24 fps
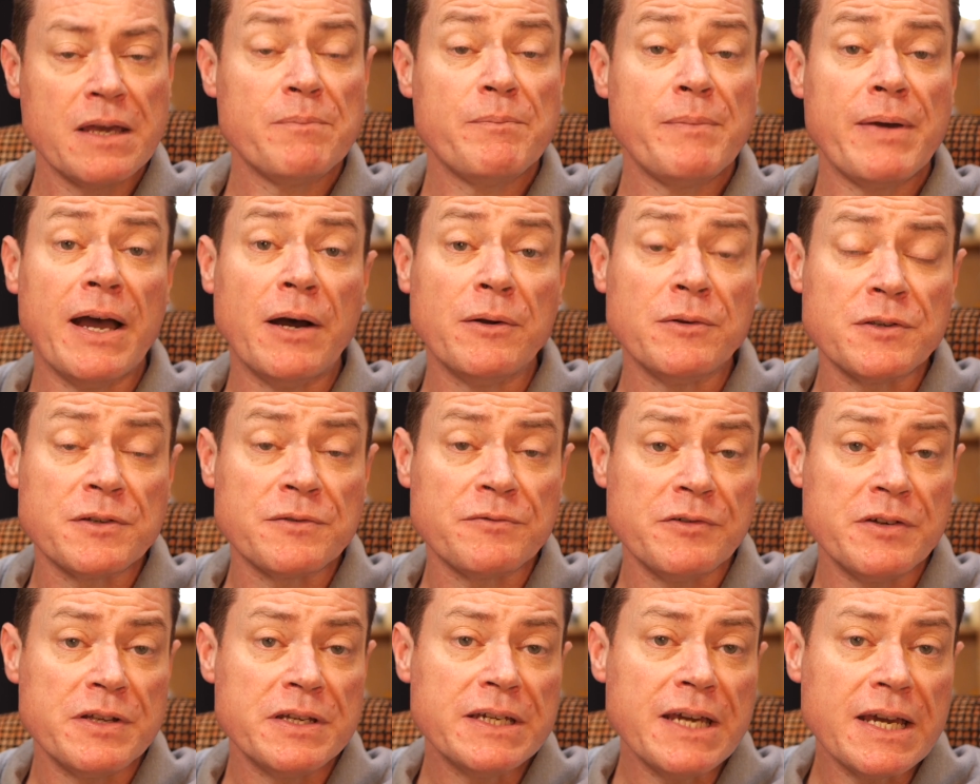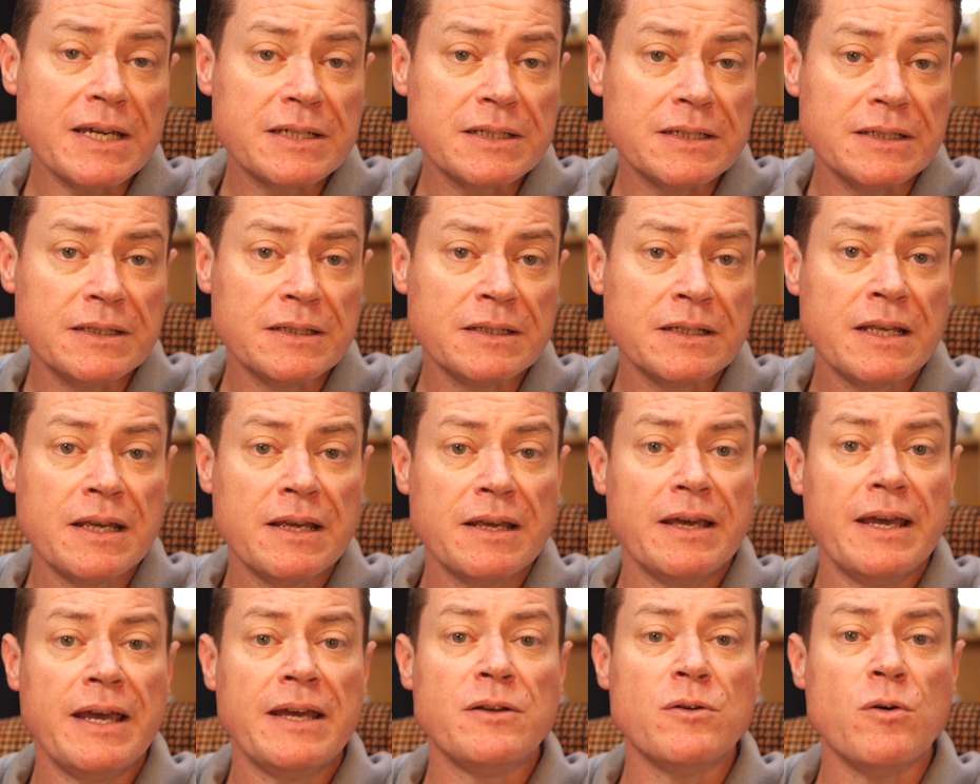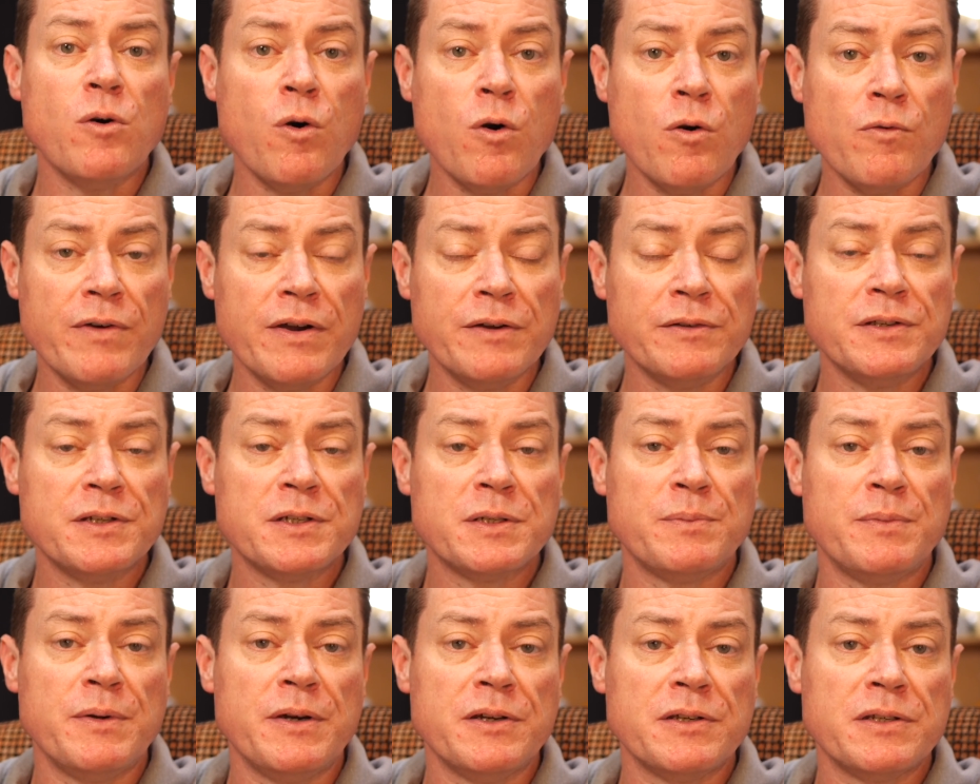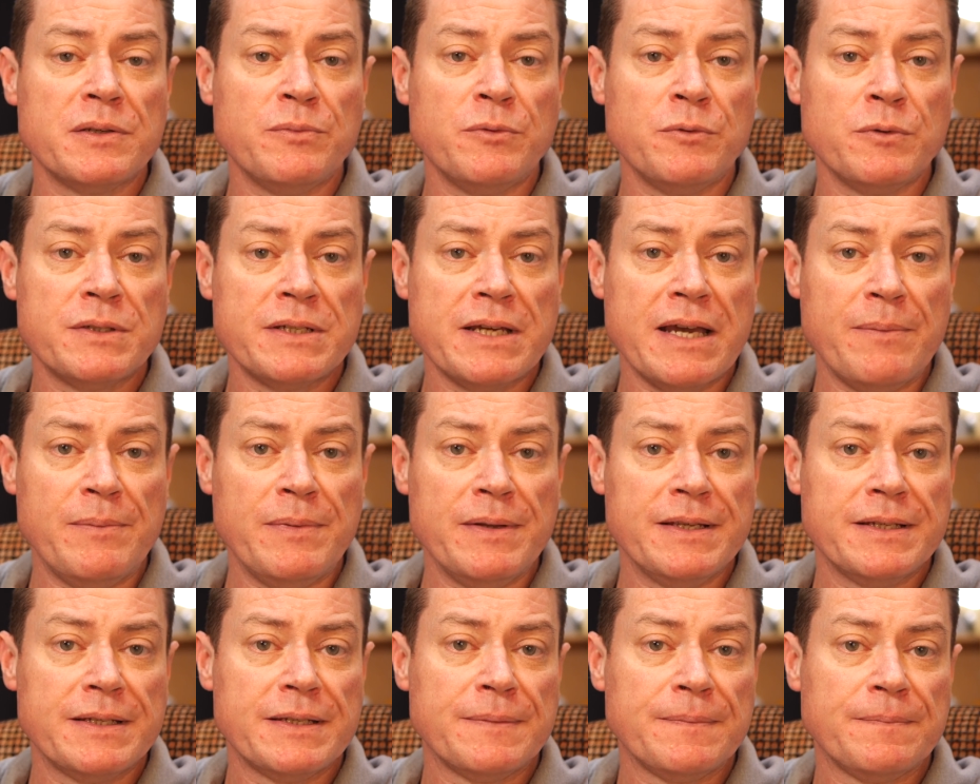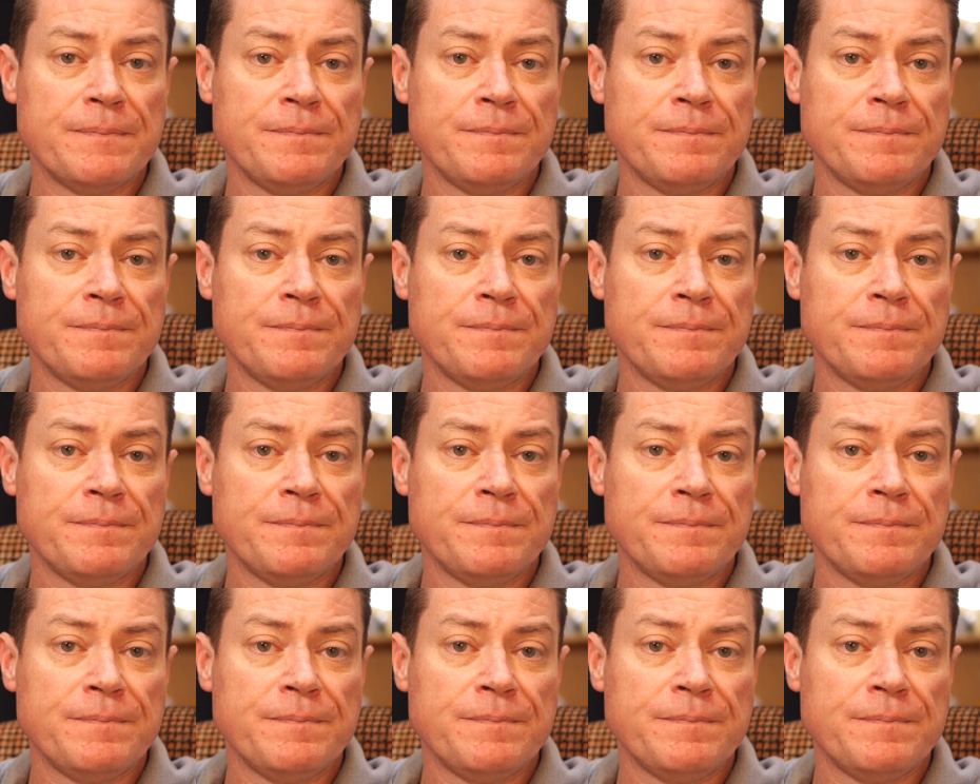powders for injection and orodispersible tablets.